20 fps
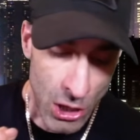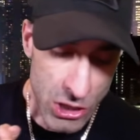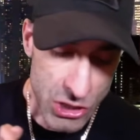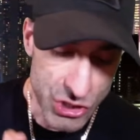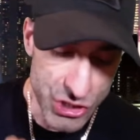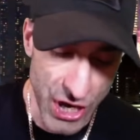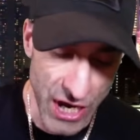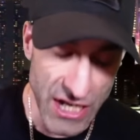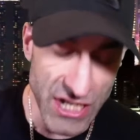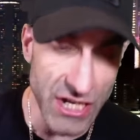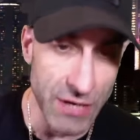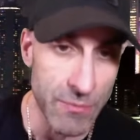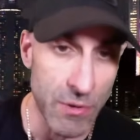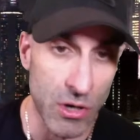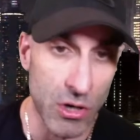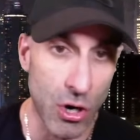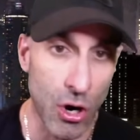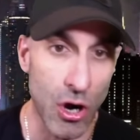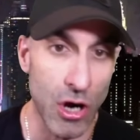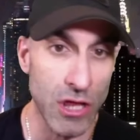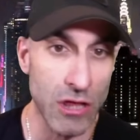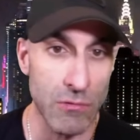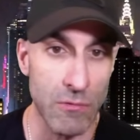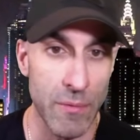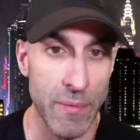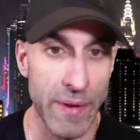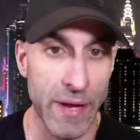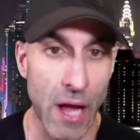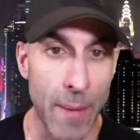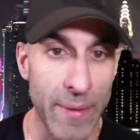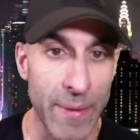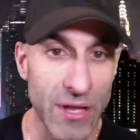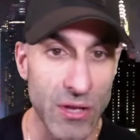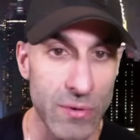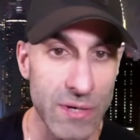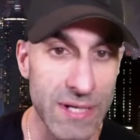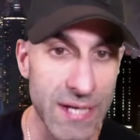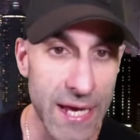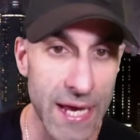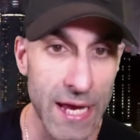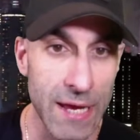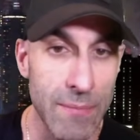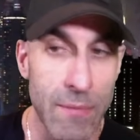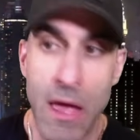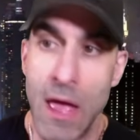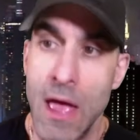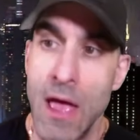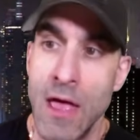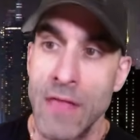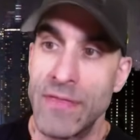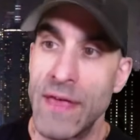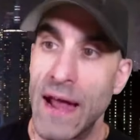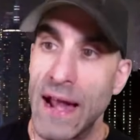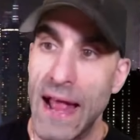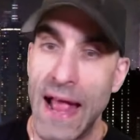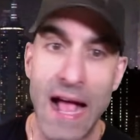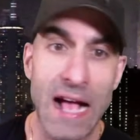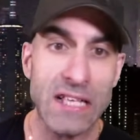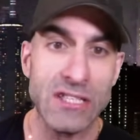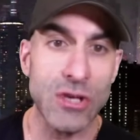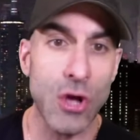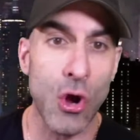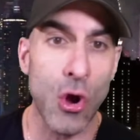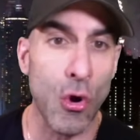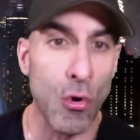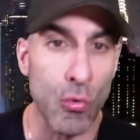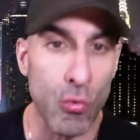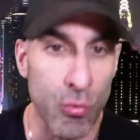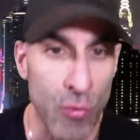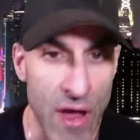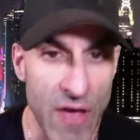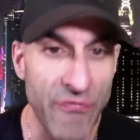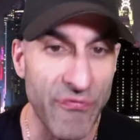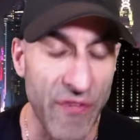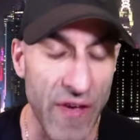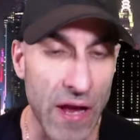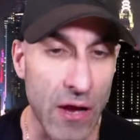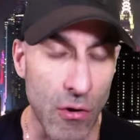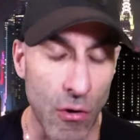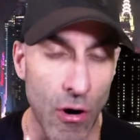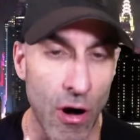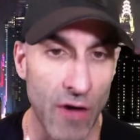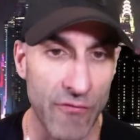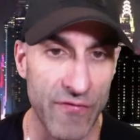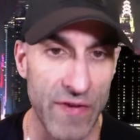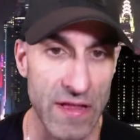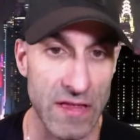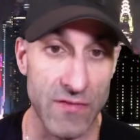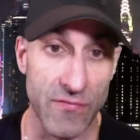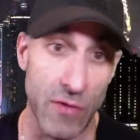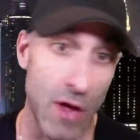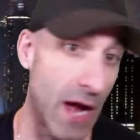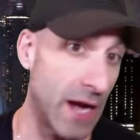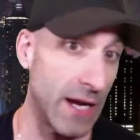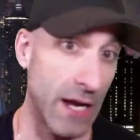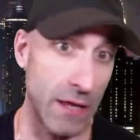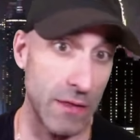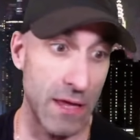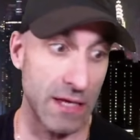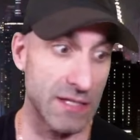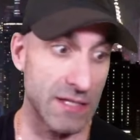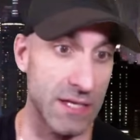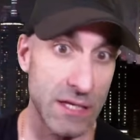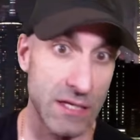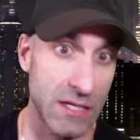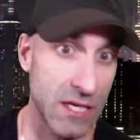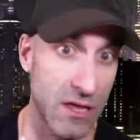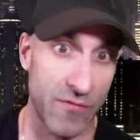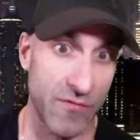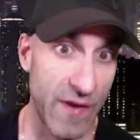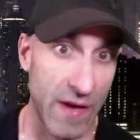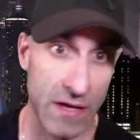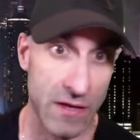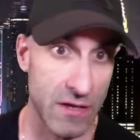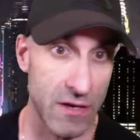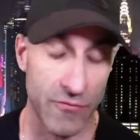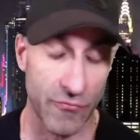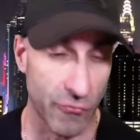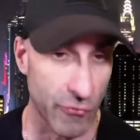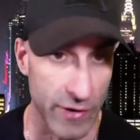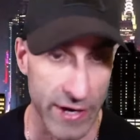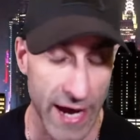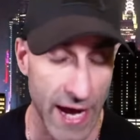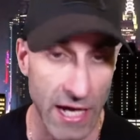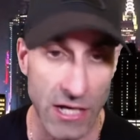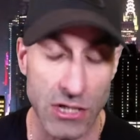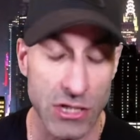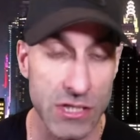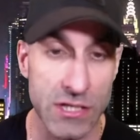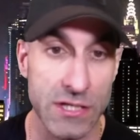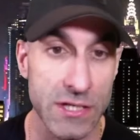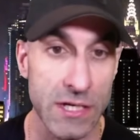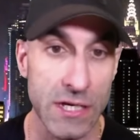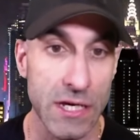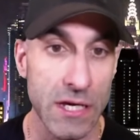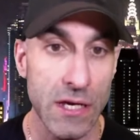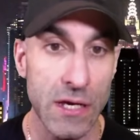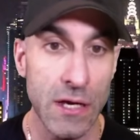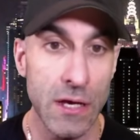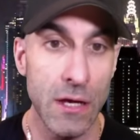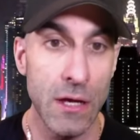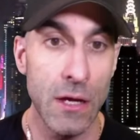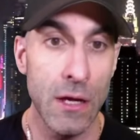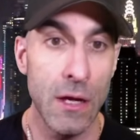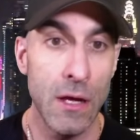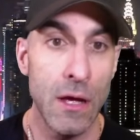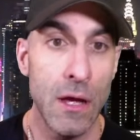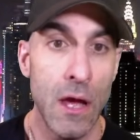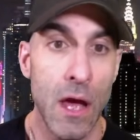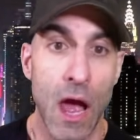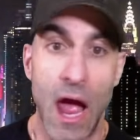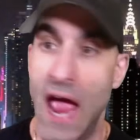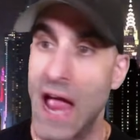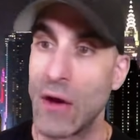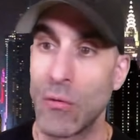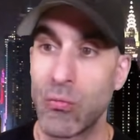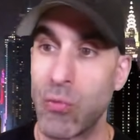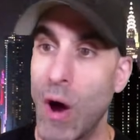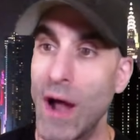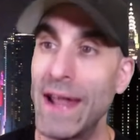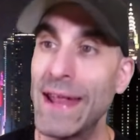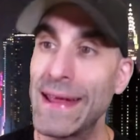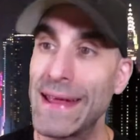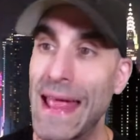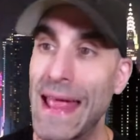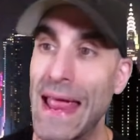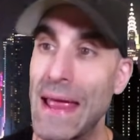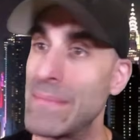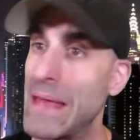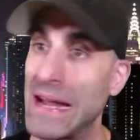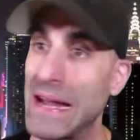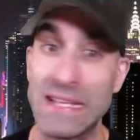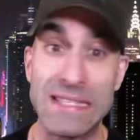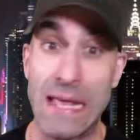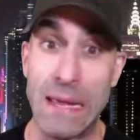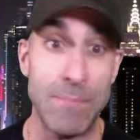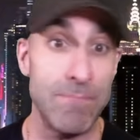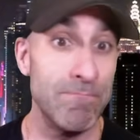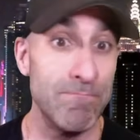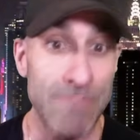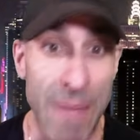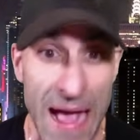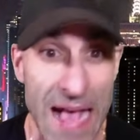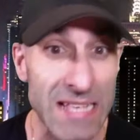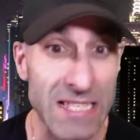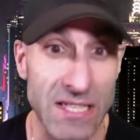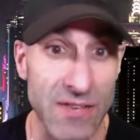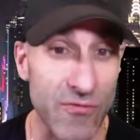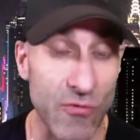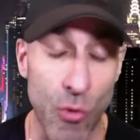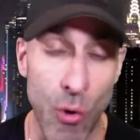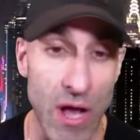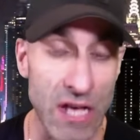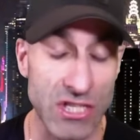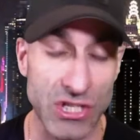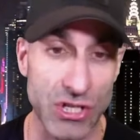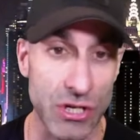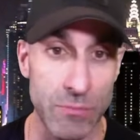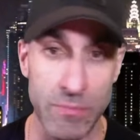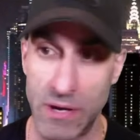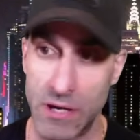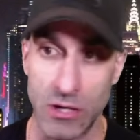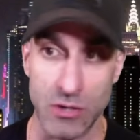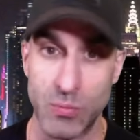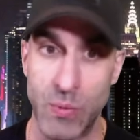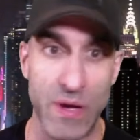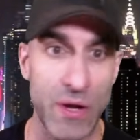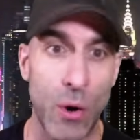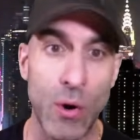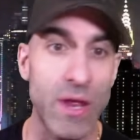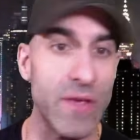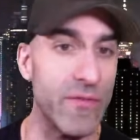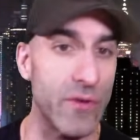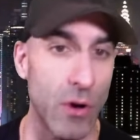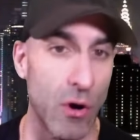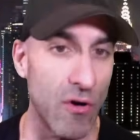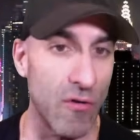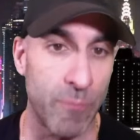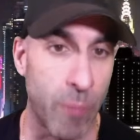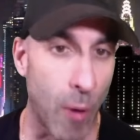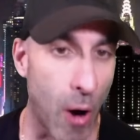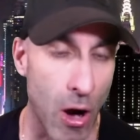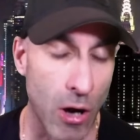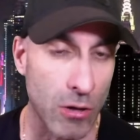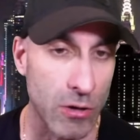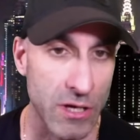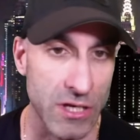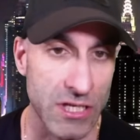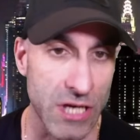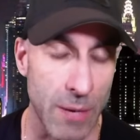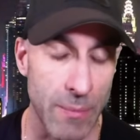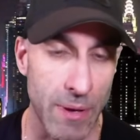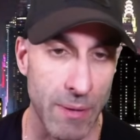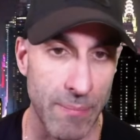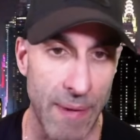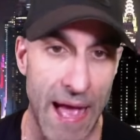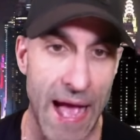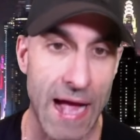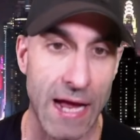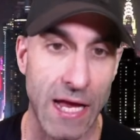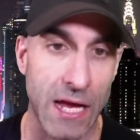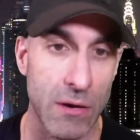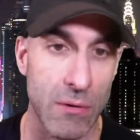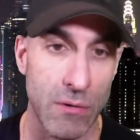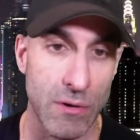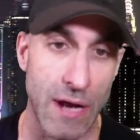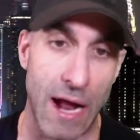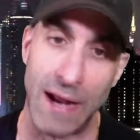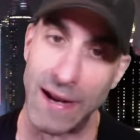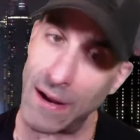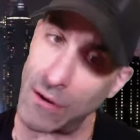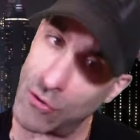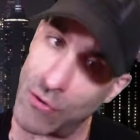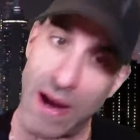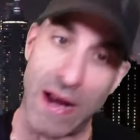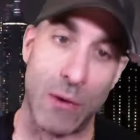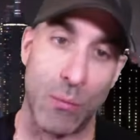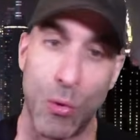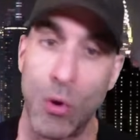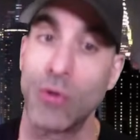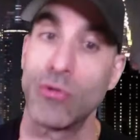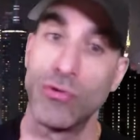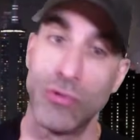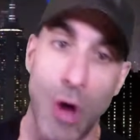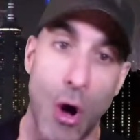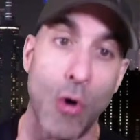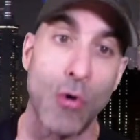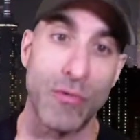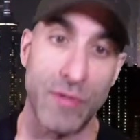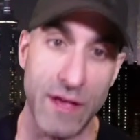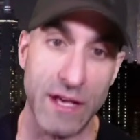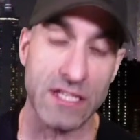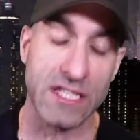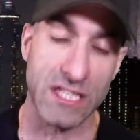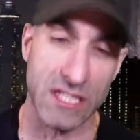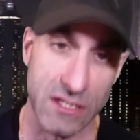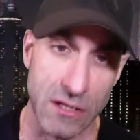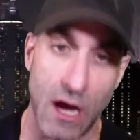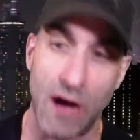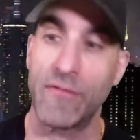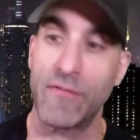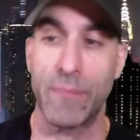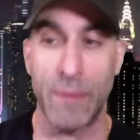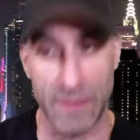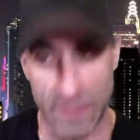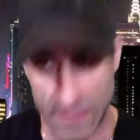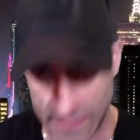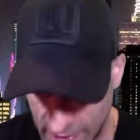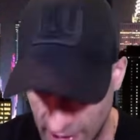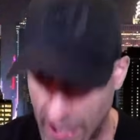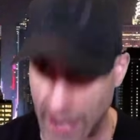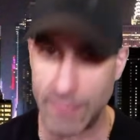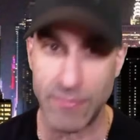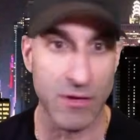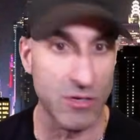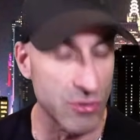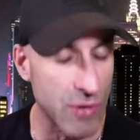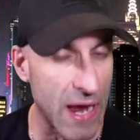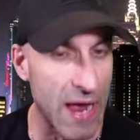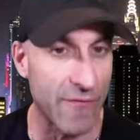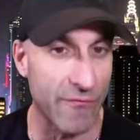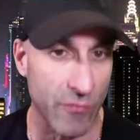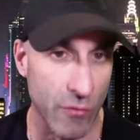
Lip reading: J.J. McCarthy would be coming to a team that has a horrific offensive line, unless this is fixed in free agency. A running game that is a massive question because we don't even know if Barkley's coming back here or not. Now, granted, we'll know this stuff by the time the draft